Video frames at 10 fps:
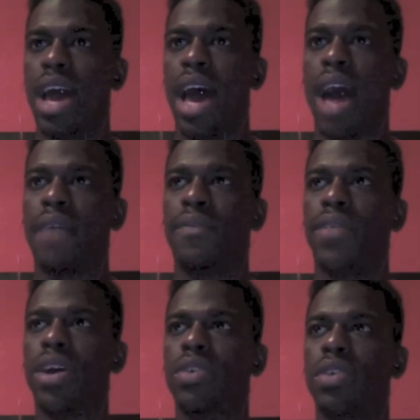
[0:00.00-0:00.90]

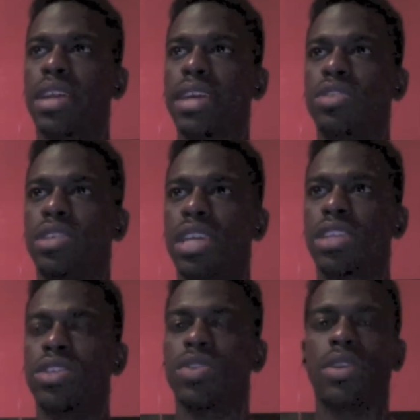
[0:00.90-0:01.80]
to say
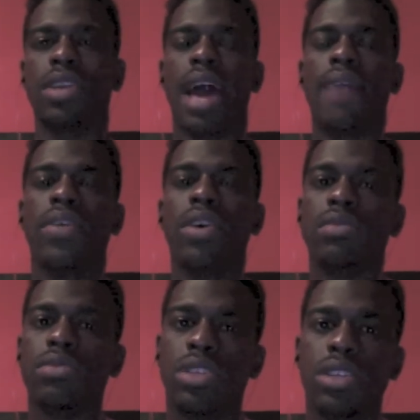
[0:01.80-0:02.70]
this to the Lord, like, I felt,
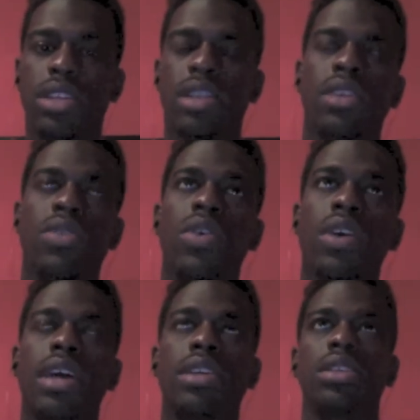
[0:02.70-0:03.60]

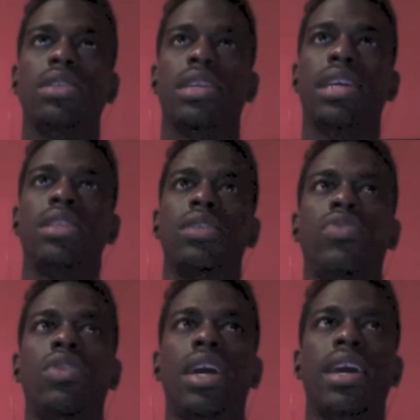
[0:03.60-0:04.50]
Lord Jesus, I just
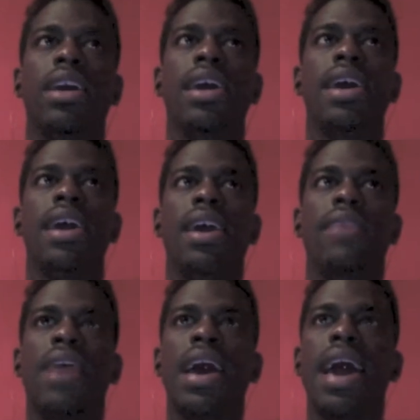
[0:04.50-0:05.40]
feel like
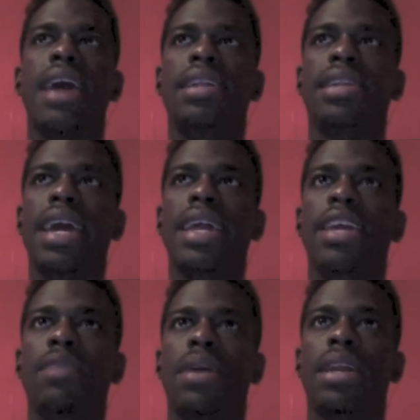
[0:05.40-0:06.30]
if I had a daddy
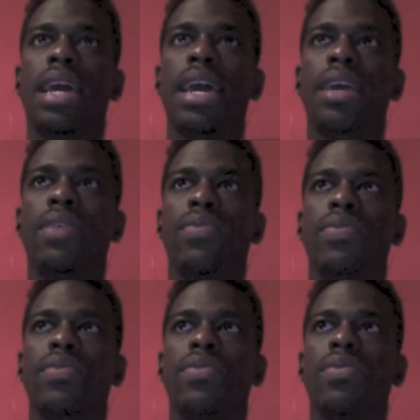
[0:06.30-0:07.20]
in my life,
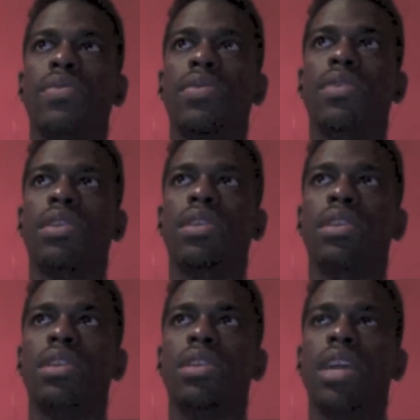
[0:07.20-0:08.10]

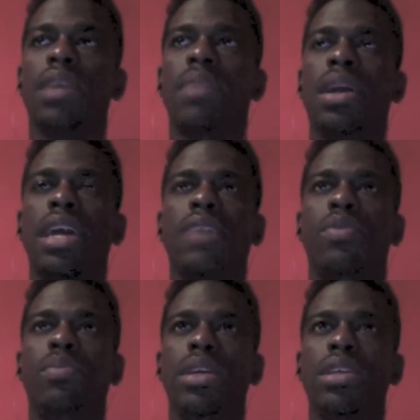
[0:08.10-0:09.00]
like, my life
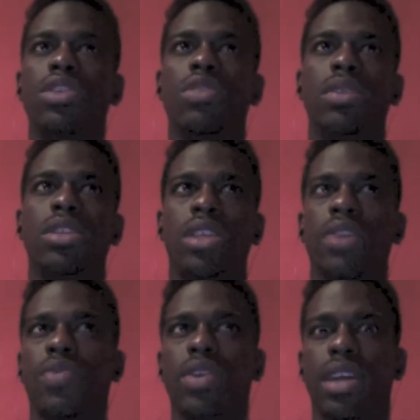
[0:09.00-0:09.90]
would be so much
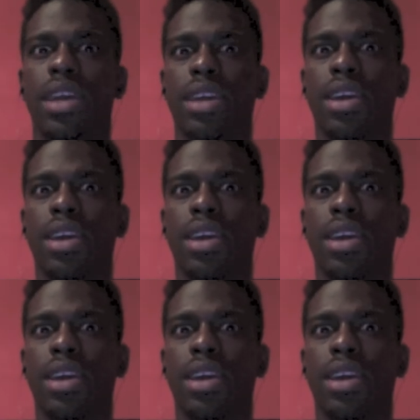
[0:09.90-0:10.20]
different. Like,